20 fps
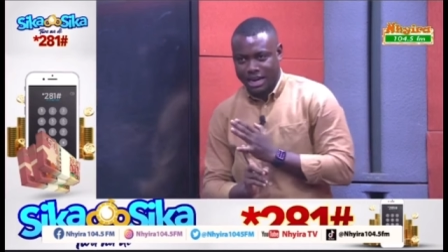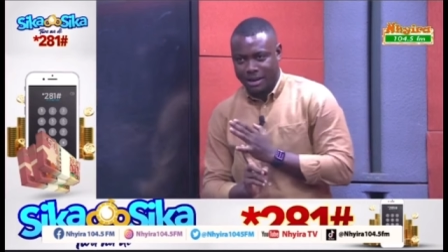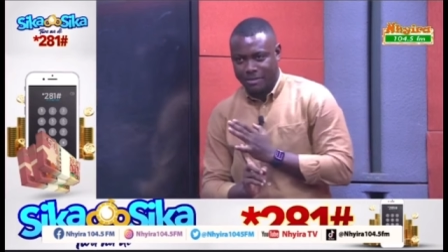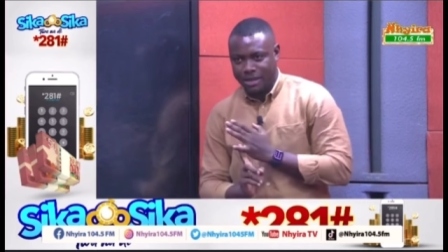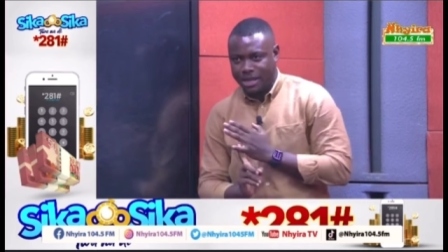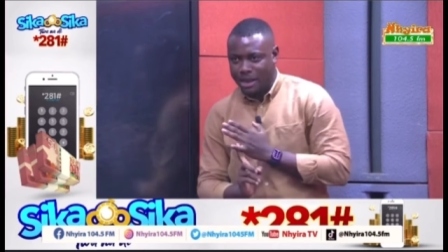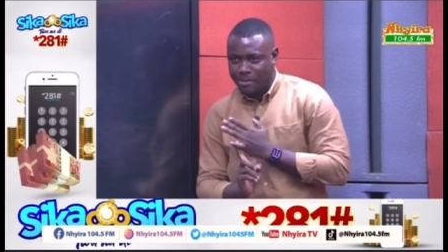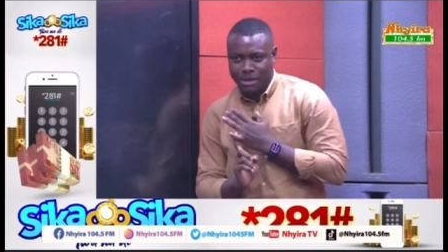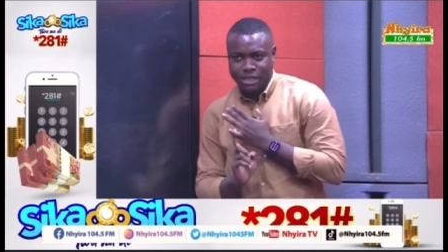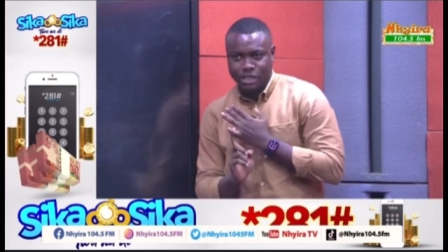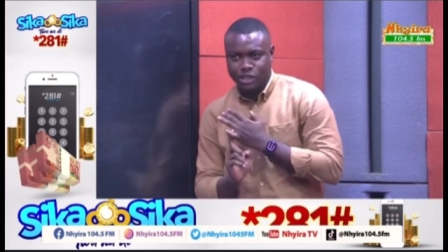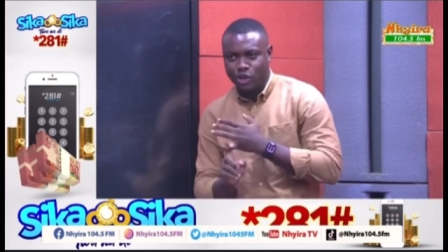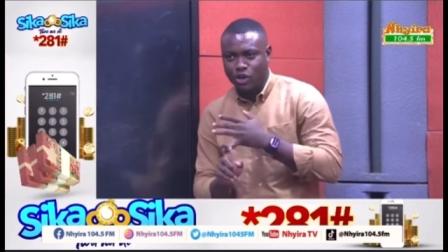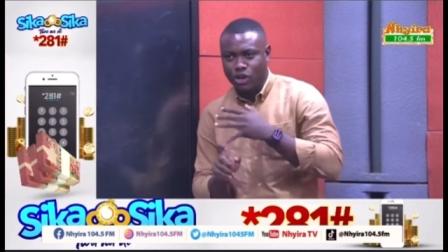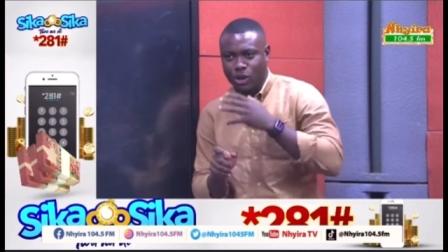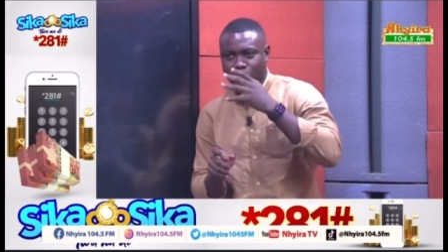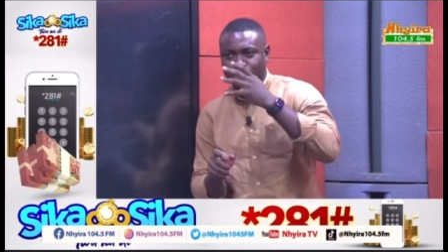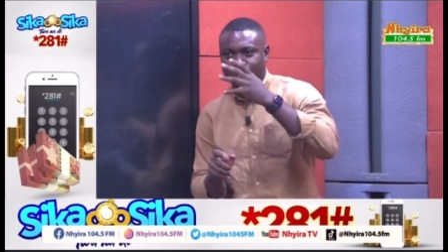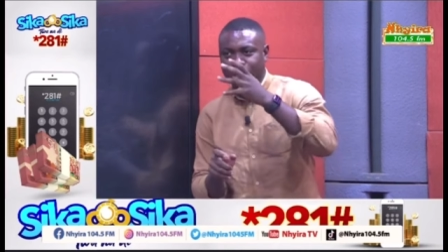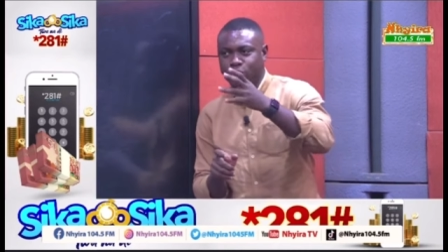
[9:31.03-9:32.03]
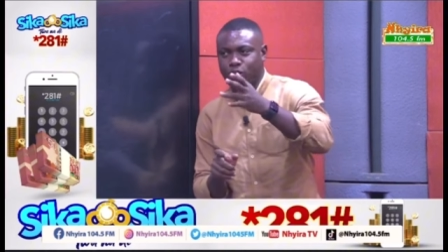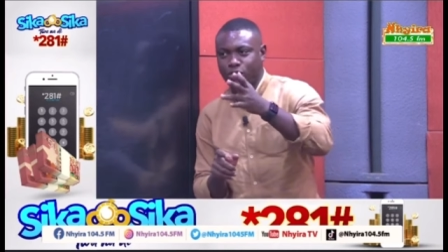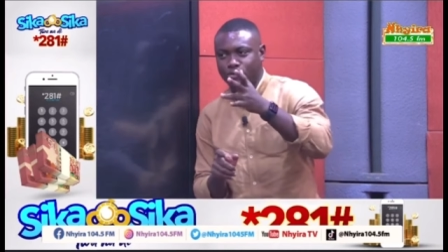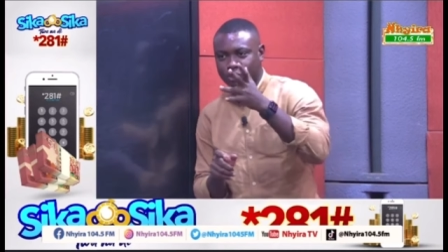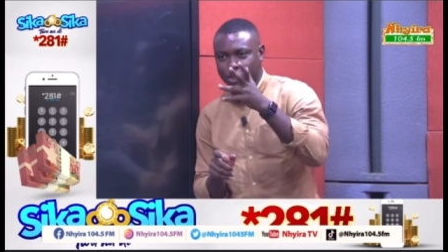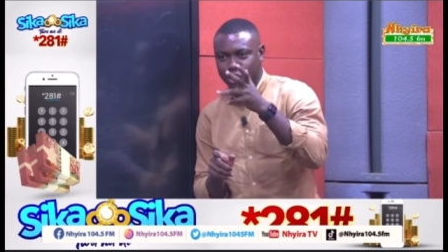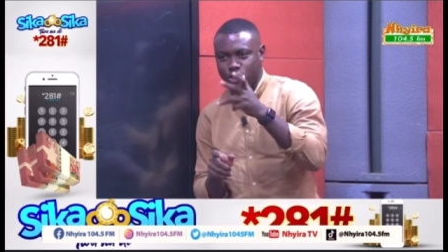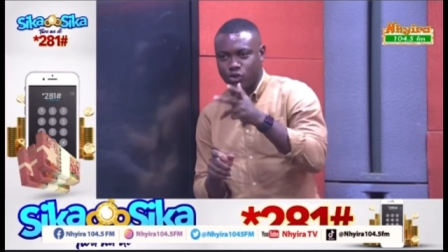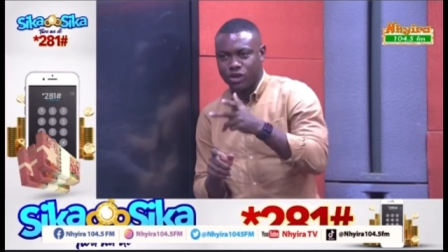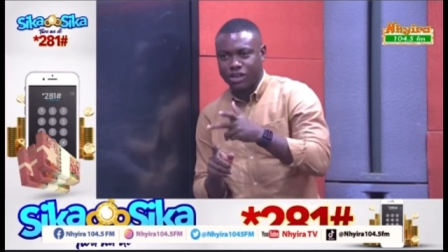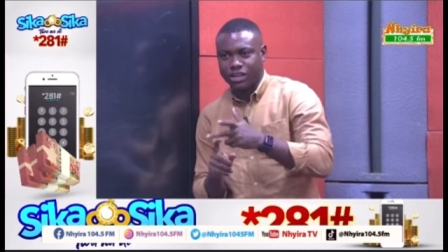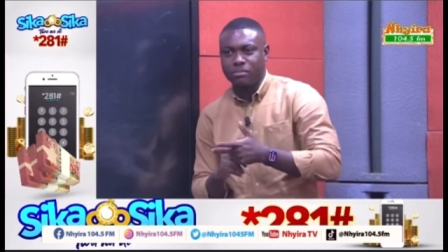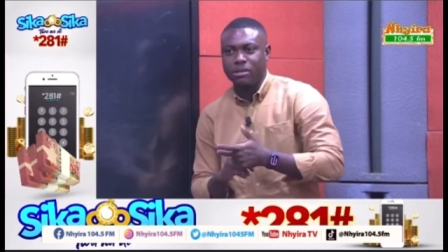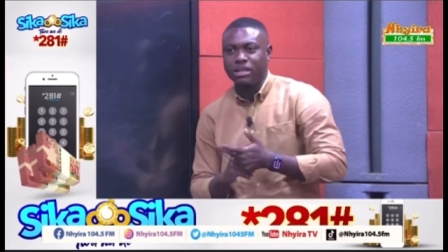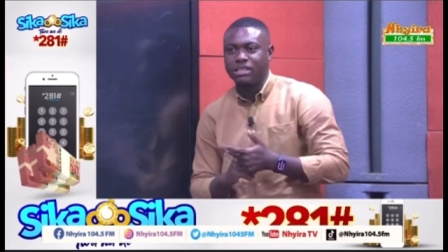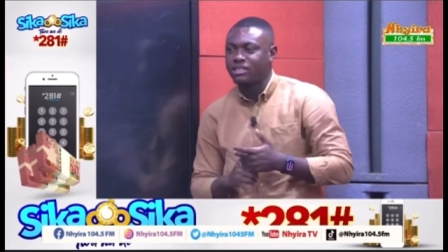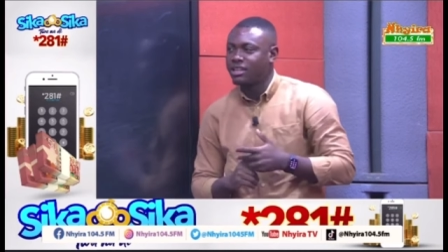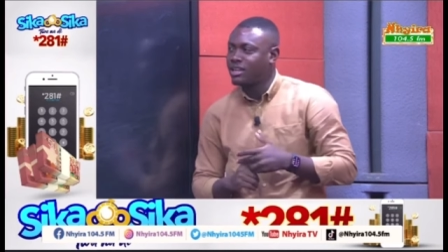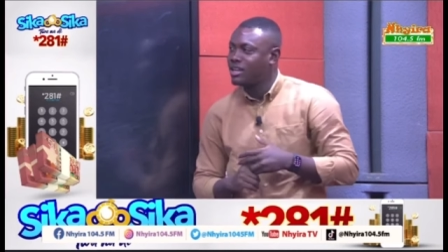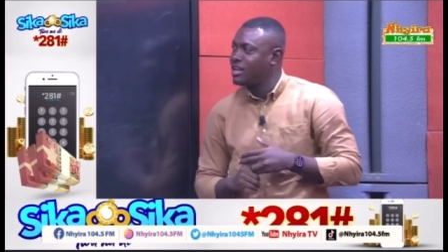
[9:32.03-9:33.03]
Because I showed the picture of Joshua Kimmich